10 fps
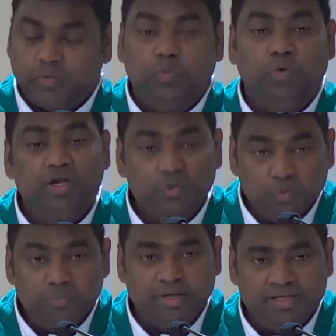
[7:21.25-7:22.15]
One
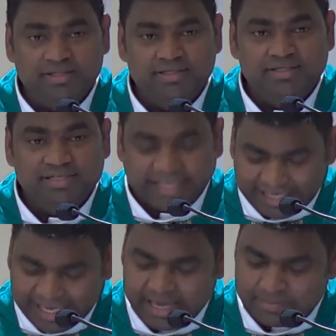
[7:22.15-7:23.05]
woman
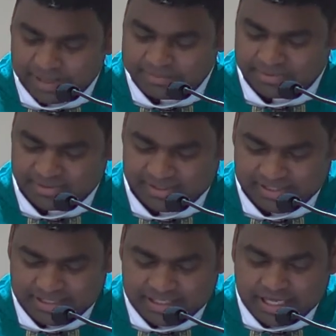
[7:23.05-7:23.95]
came up
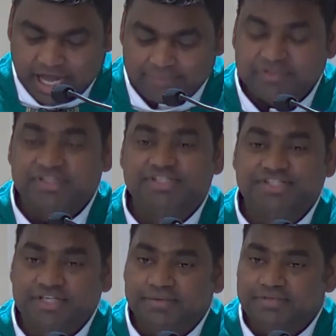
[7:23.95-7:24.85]
after the
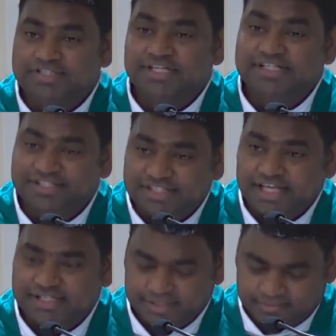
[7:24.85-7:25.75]
service and said,